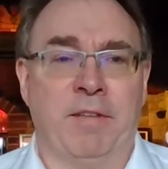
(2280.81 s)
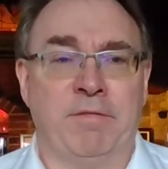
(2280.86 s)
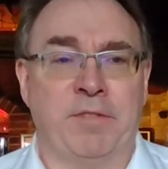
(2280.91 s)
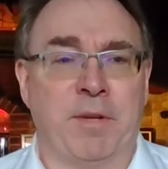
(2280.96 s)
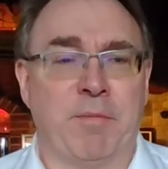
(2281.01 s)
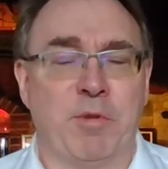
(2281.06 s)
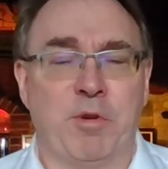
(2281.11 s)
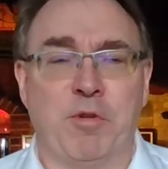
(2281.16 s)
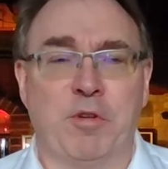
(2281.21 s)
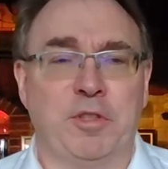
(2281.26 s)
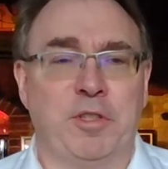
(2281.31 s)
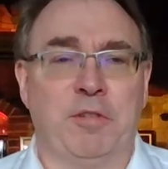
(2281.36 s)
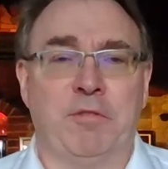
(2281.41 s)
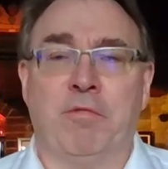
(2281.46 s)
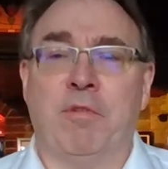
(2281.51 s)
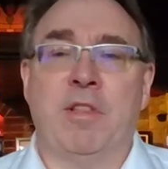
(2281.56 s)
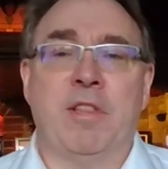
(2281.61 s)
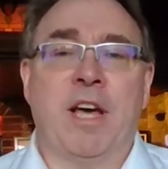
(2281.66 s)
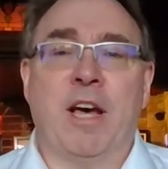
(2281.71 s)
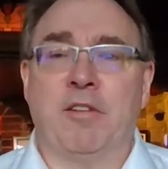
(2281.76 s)
If someone quotes you
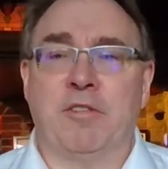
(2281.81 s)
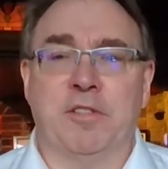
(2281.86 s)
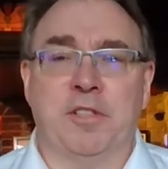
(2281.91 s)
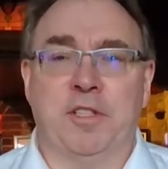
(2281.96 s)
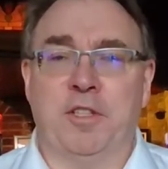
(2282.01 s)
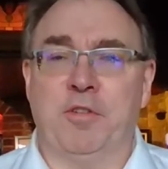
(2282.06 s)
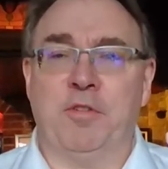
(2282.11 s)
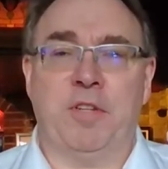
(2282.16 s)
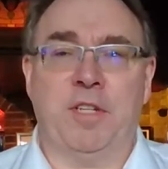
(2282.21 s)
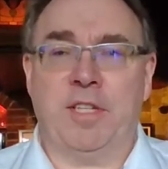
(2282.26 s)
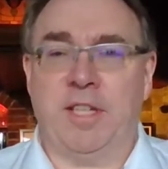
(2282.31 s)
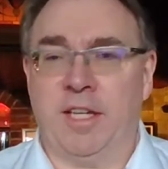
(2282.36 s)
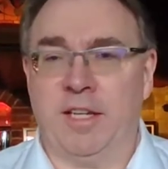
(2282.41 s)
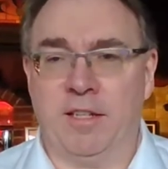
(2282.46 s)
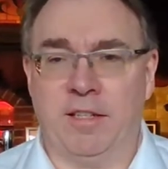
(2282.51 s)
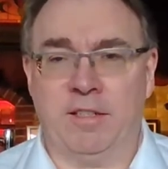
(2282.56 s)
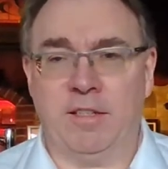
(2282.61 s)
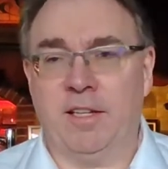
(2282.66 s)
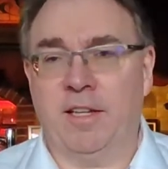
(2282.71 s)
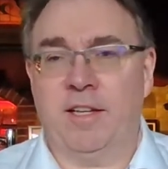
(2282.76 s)
$3,000 to do the
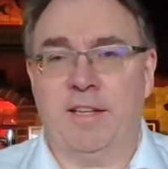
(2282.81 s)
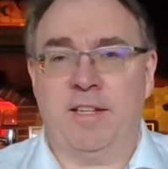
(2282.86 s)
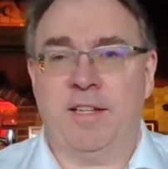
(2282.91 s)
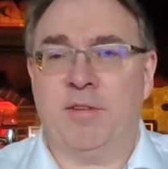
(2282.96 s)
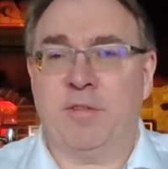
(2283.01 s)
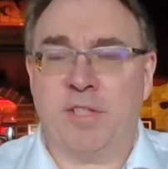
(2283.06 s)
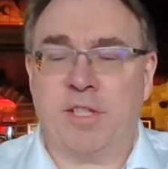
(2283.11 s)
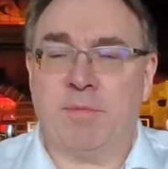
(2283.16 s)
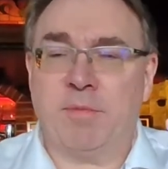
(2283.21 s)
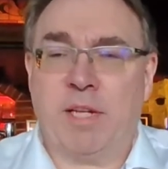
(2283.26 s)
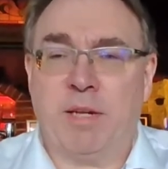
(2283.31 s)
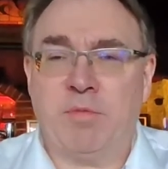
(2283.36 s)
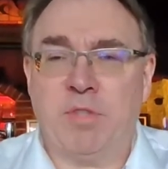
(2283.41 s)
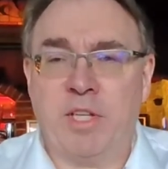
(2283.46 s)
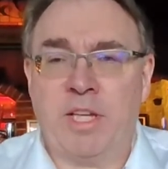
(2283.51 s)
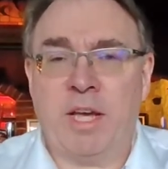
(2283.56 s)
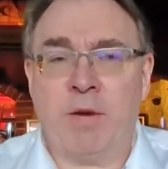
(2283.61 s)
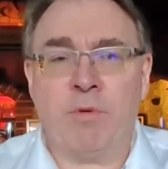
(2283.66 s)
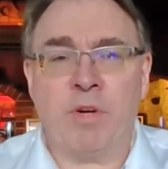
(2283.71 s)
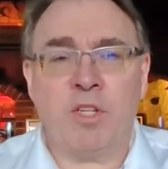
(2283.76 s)
deal, you know, sometimes
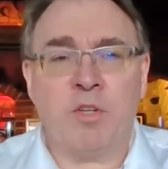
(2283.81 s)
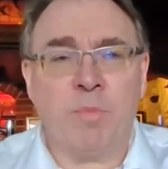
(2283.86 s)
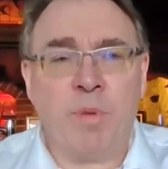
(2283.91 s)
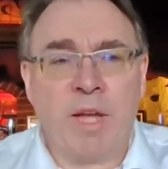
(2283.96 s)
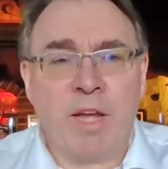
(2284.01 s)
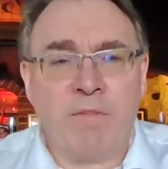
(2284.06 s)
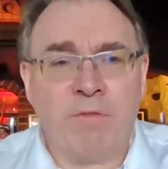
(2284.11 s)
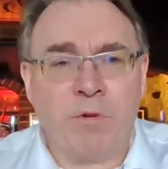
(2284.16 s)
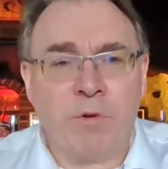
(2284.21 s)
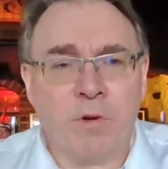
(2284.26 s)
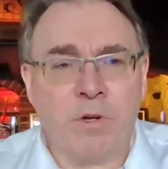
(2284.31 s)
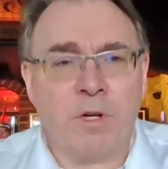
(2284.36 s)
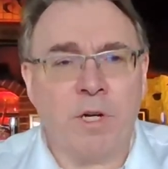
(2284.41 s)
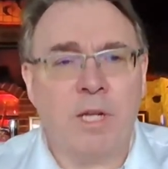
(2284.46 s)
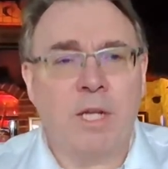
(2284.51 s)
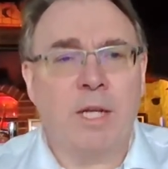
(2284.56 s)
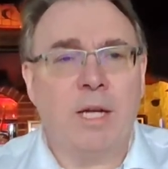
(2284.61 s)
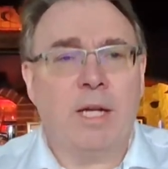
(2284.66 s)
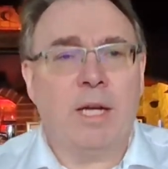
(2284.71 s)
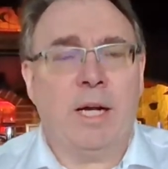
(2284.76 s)
you get what you pay
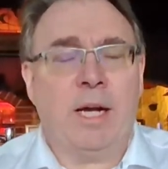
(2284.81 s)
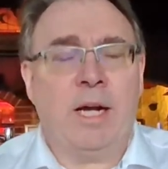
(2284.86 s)
for.